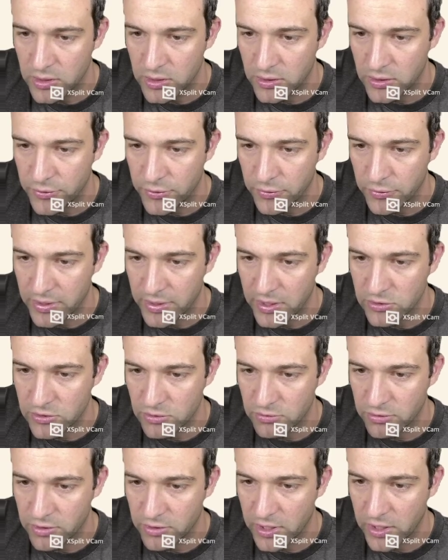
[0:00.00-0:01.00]
in
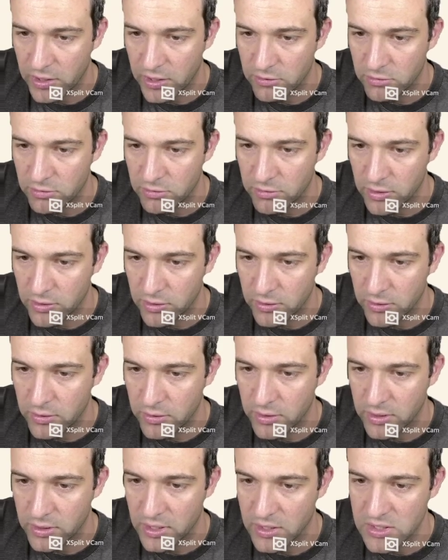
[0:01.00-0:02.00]
2005 and
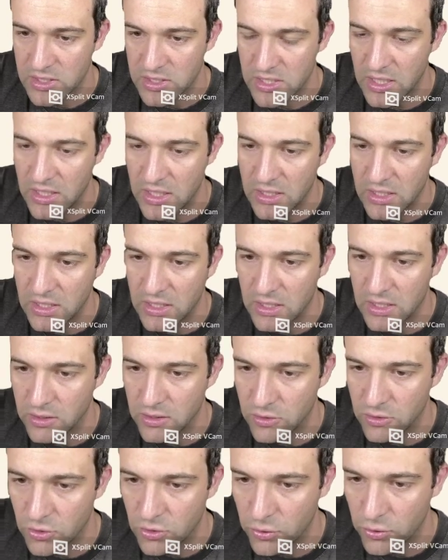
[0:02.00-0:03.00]
Hurricane Sandy
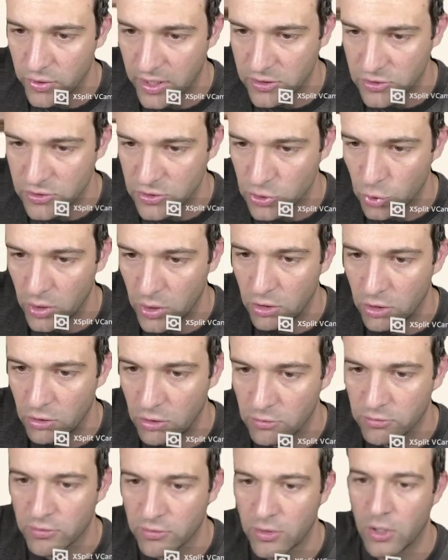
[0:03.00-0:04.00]
in
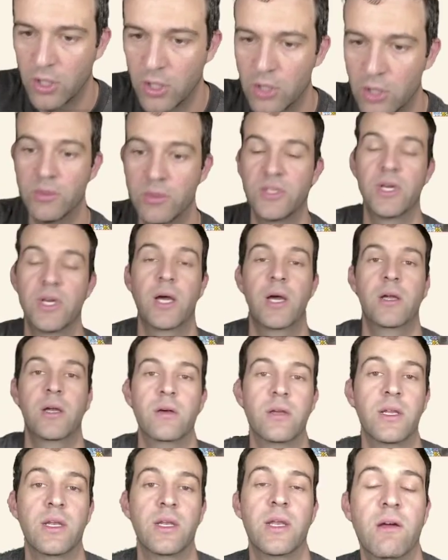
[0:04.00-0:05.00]
2012 are
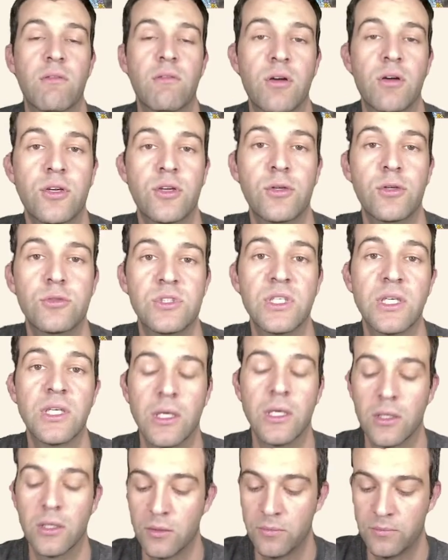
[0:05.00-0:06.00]
retired and never used
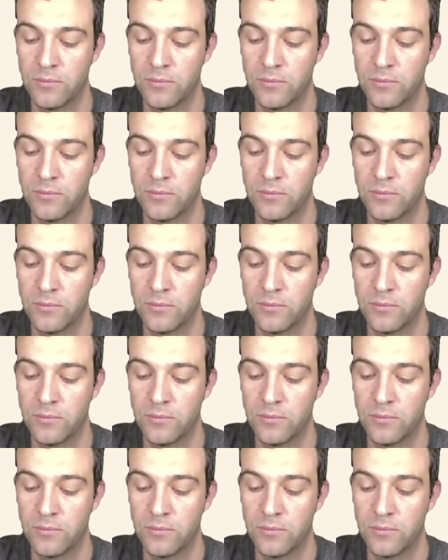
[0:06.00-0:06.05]
again.